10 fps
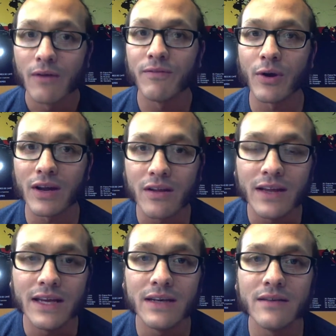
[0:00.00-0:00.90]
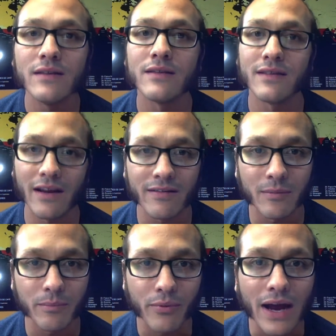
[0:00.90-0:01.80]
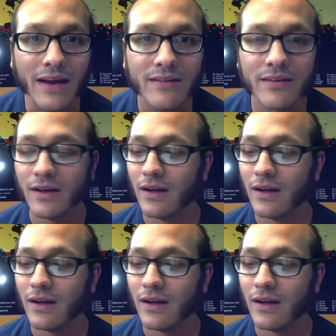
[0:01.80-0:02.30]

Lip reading: Very clean, nice and bright,